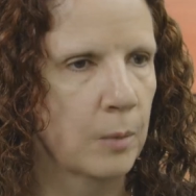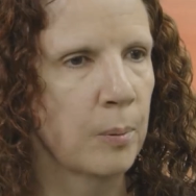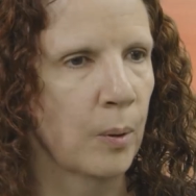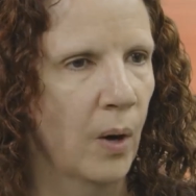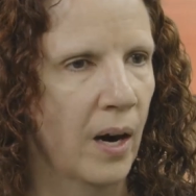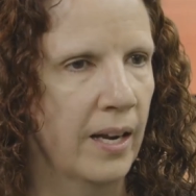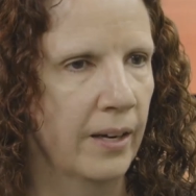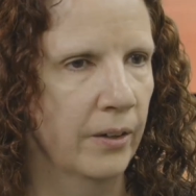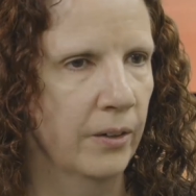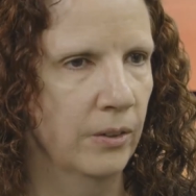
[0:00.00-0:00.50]
week
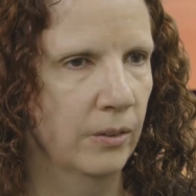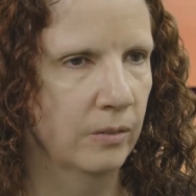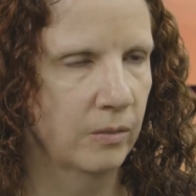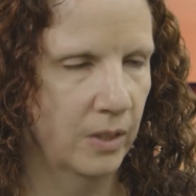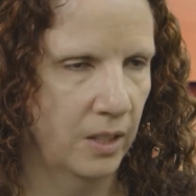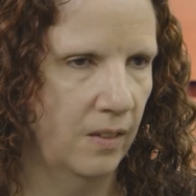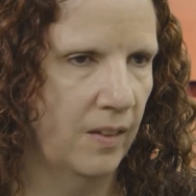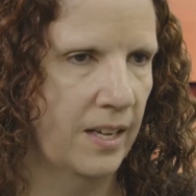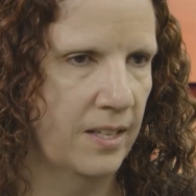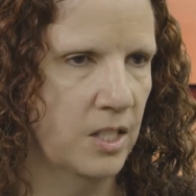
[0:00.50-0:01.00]

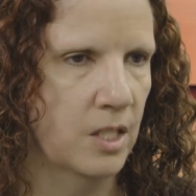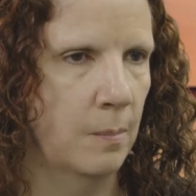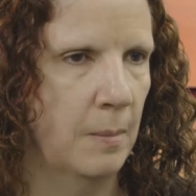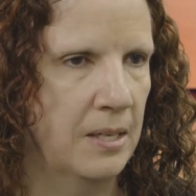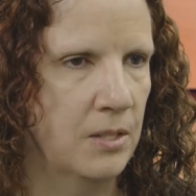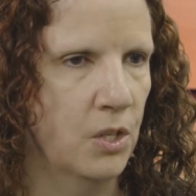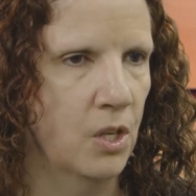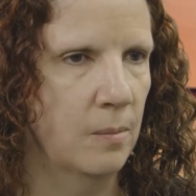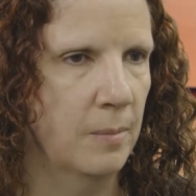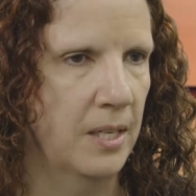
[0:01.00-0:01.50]
prior, the last
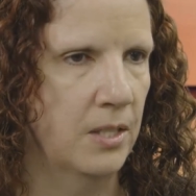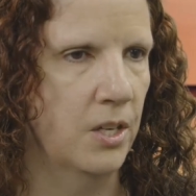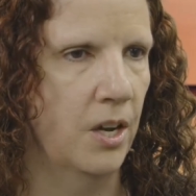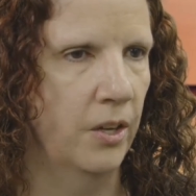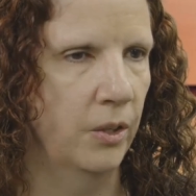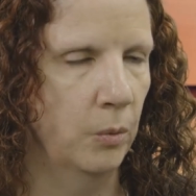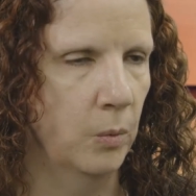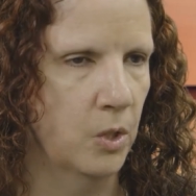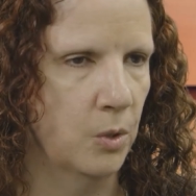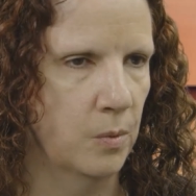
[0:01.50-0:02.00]
time I saw my
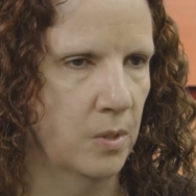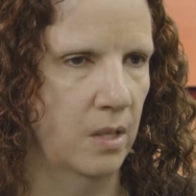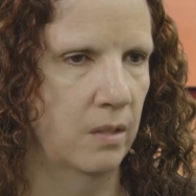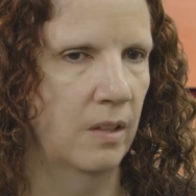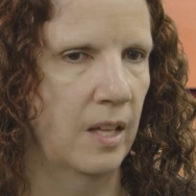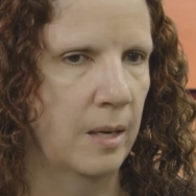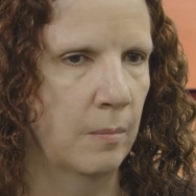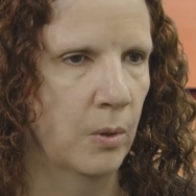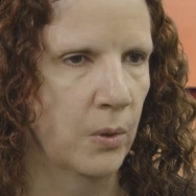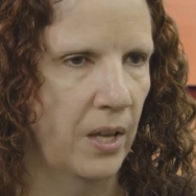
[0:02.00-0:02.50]
daughter, which was
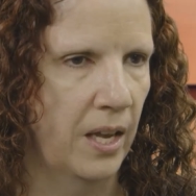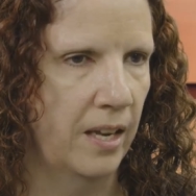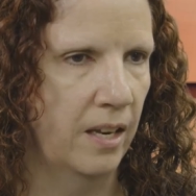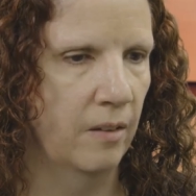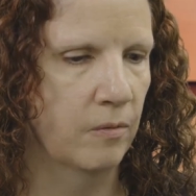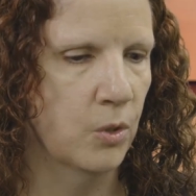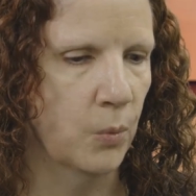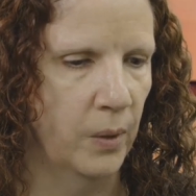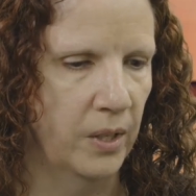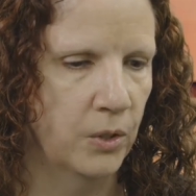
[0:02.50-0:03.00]
on Labor
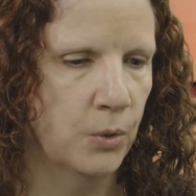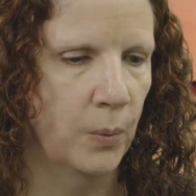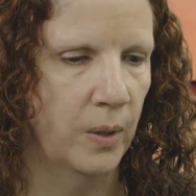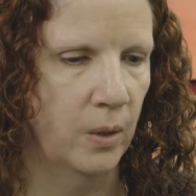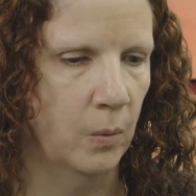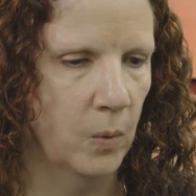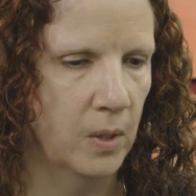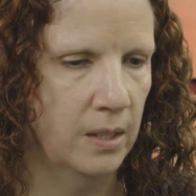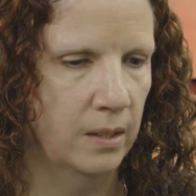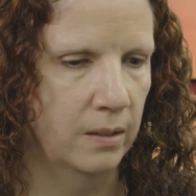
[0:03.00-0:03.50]
Day of
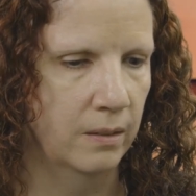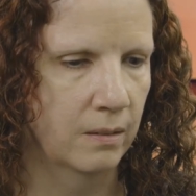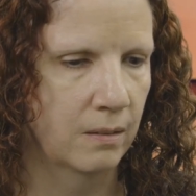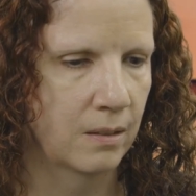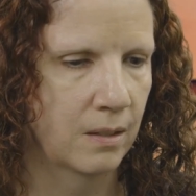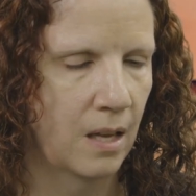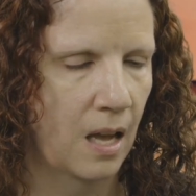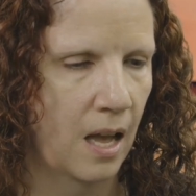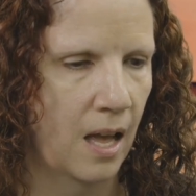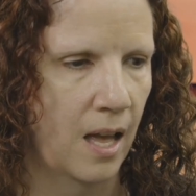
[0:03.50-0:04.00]

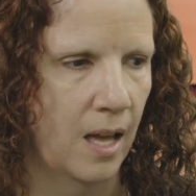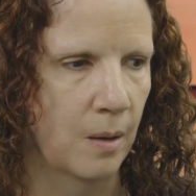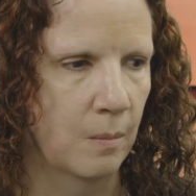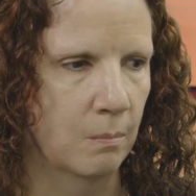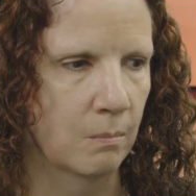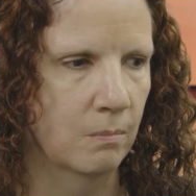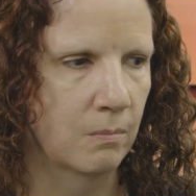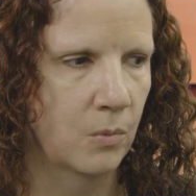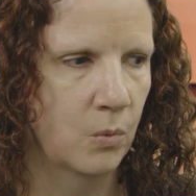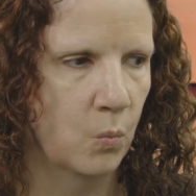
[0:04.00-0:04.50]
2021,
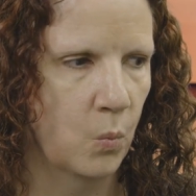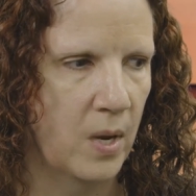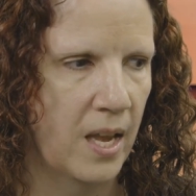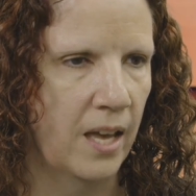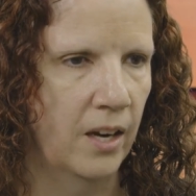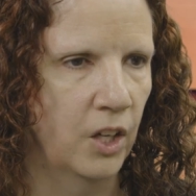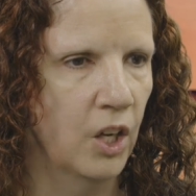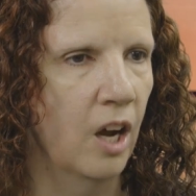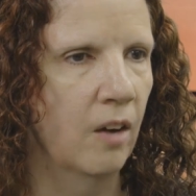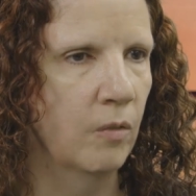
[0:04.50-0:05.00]
we
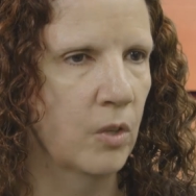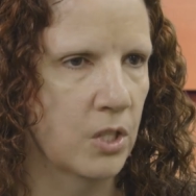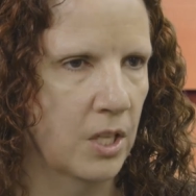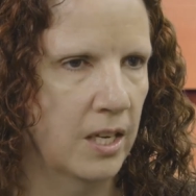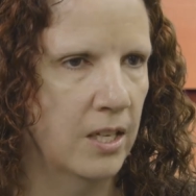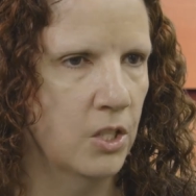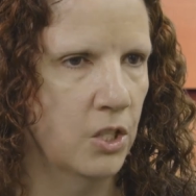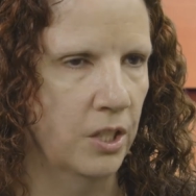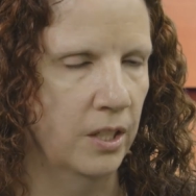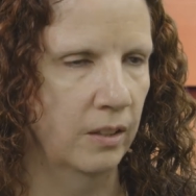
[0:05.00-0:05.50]
had a
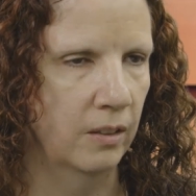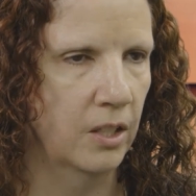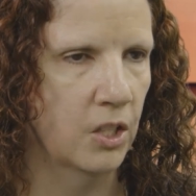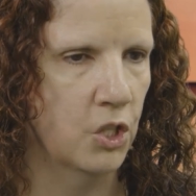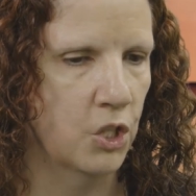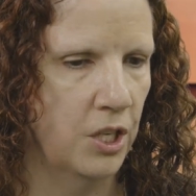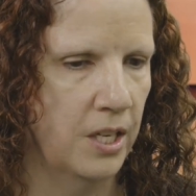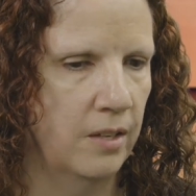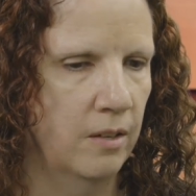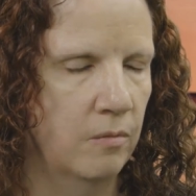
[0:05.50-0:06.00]
conversation
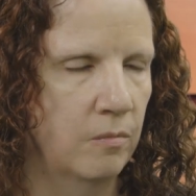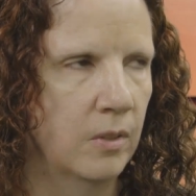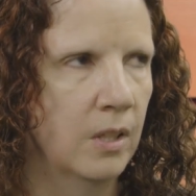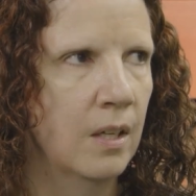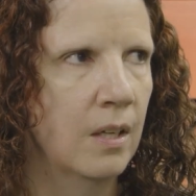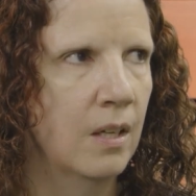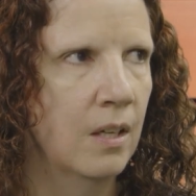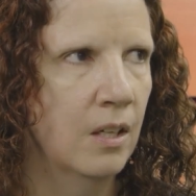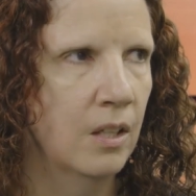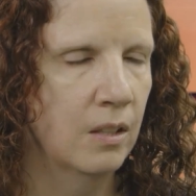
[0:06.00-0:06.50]
because she had
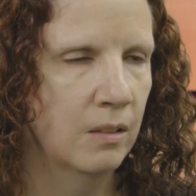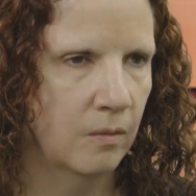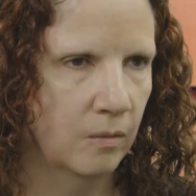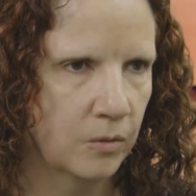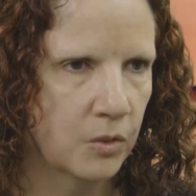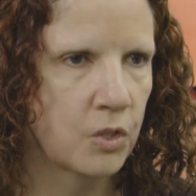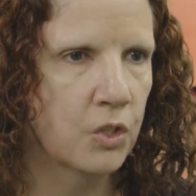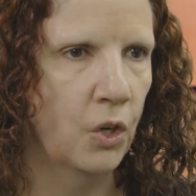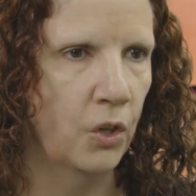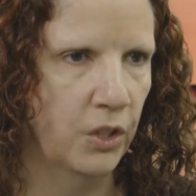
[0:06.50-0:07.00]

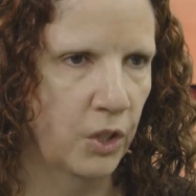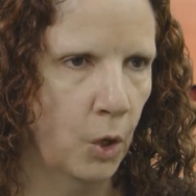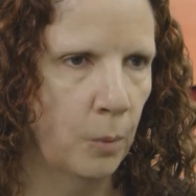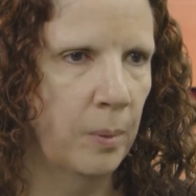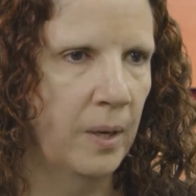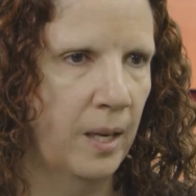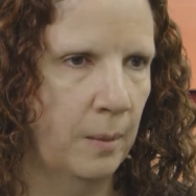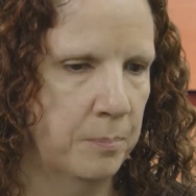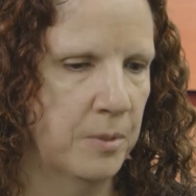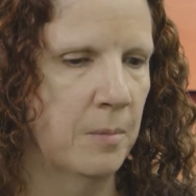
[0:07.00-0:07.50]
started
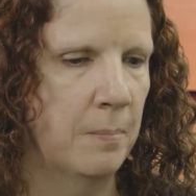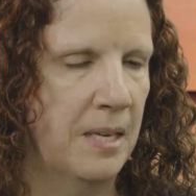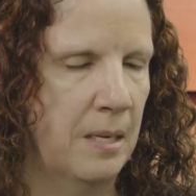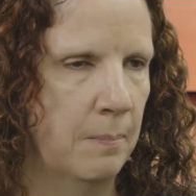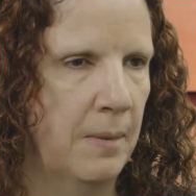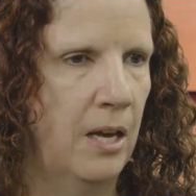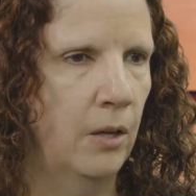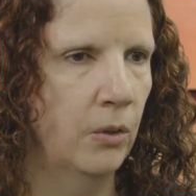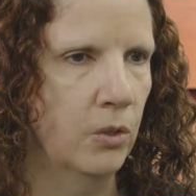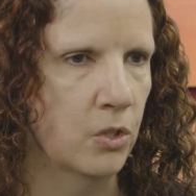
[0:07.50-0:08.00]
opening up to me
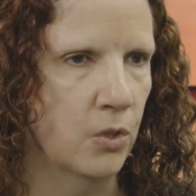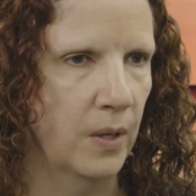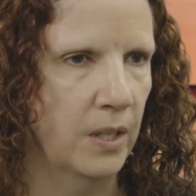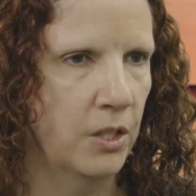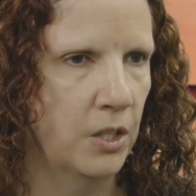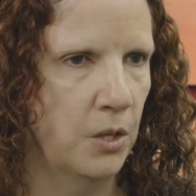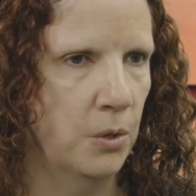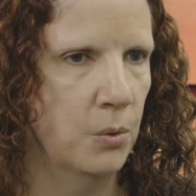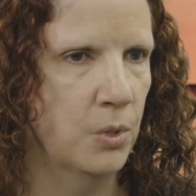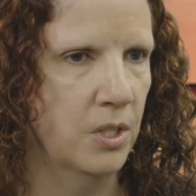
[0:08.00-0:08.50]
about her
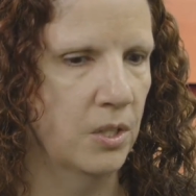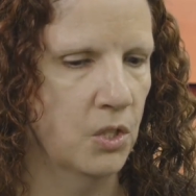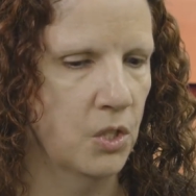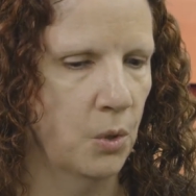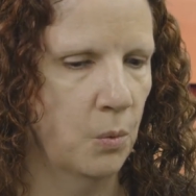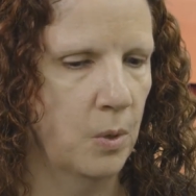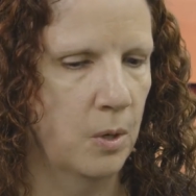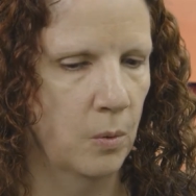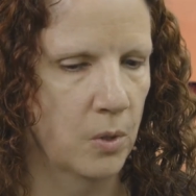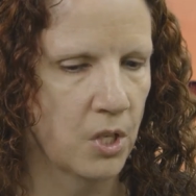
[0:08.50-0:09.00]
drug use, and
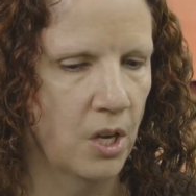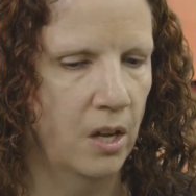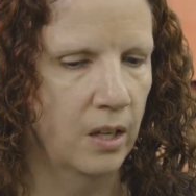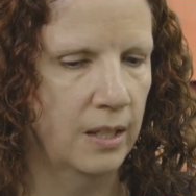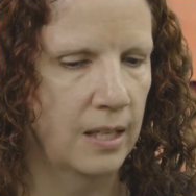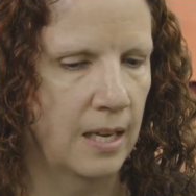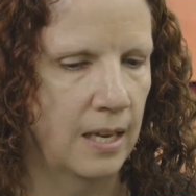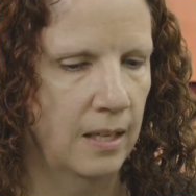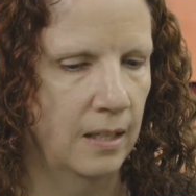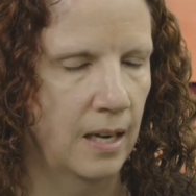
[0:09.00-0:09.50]
so we were
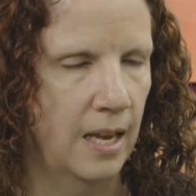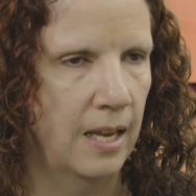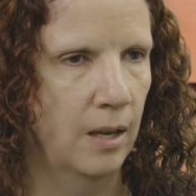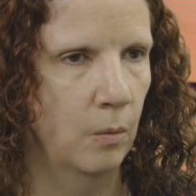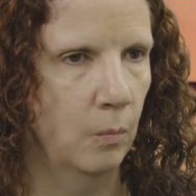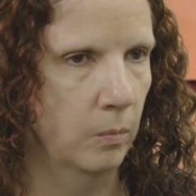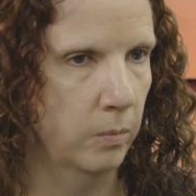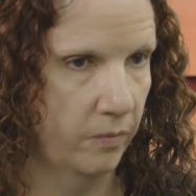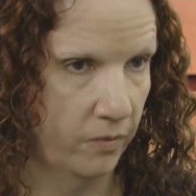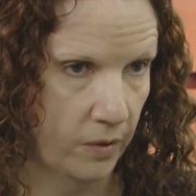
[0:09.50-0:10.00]
talking,
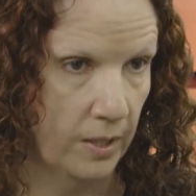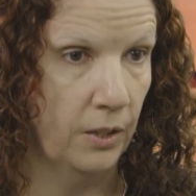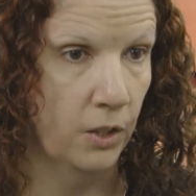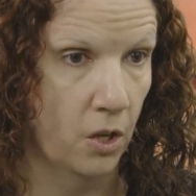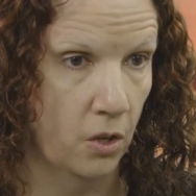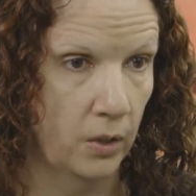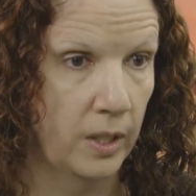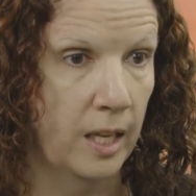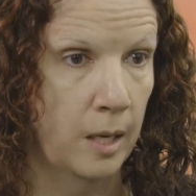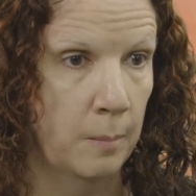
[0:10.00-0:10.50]
and
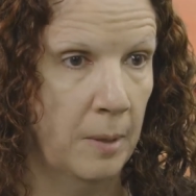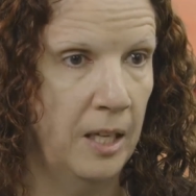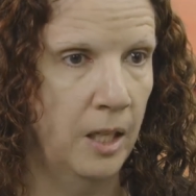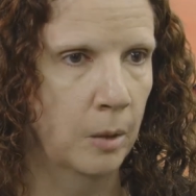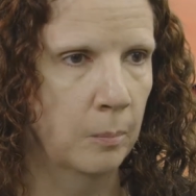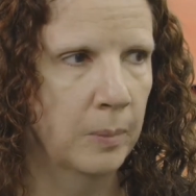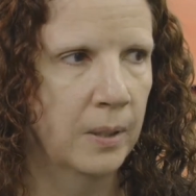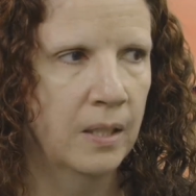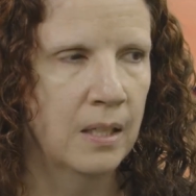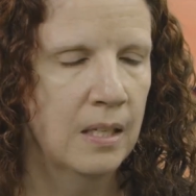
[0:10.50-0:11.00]
fentanyl came
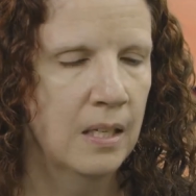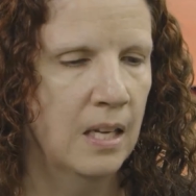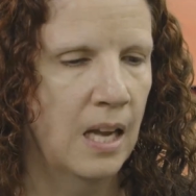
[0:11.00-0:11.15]
up.